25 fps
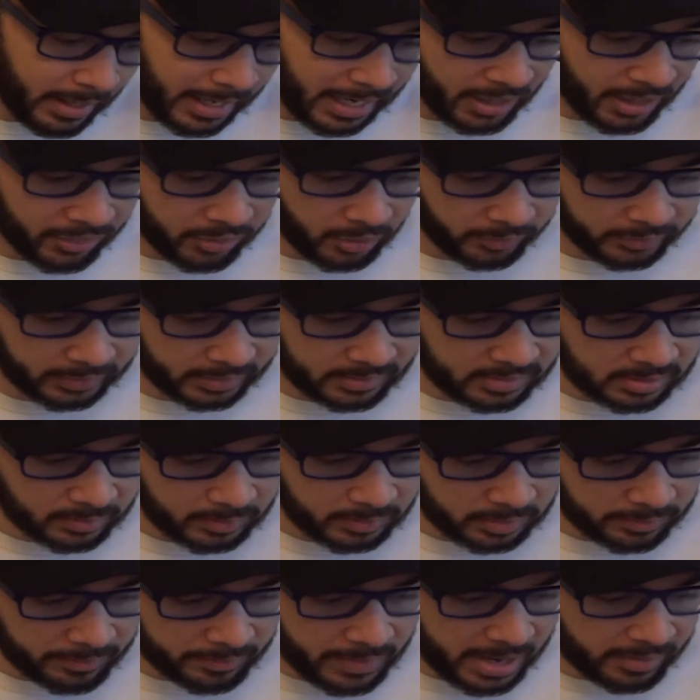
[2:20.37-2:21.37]
I thought that
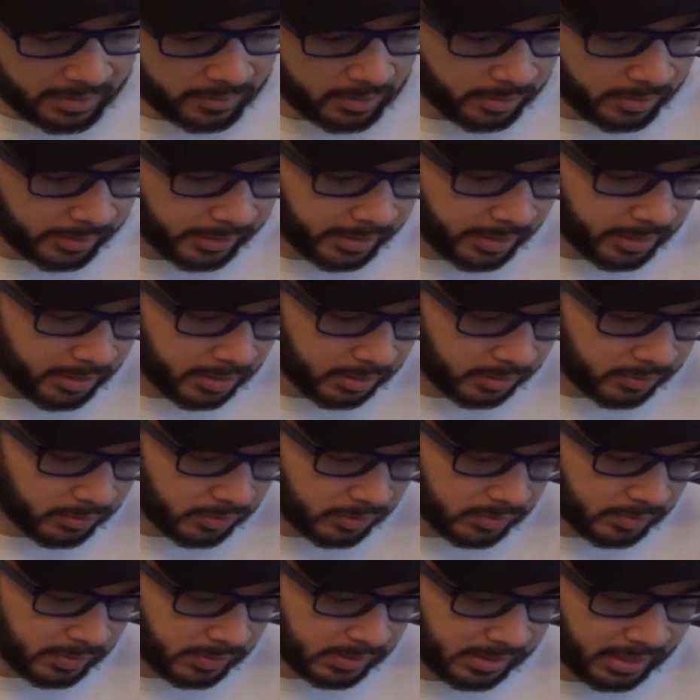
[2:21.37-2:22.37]
some of the background
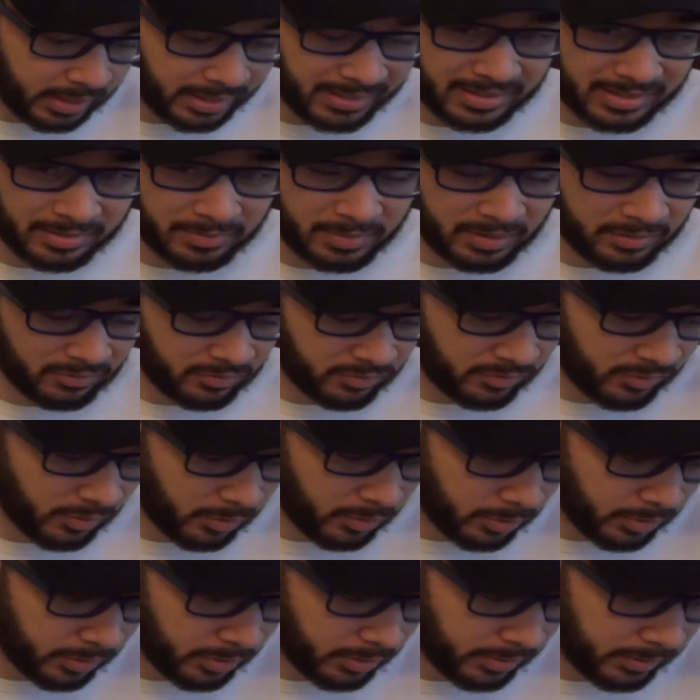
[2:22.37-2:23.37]
characters, besides the main
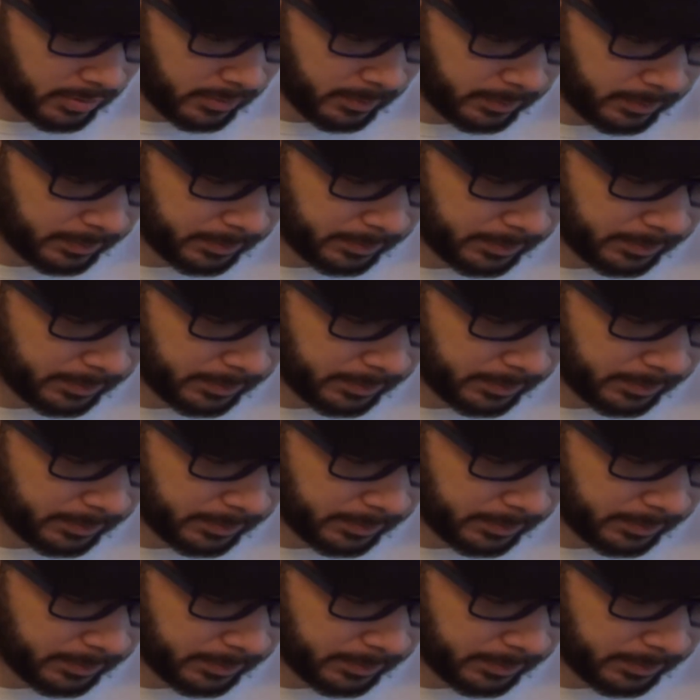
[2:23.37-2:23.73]
4,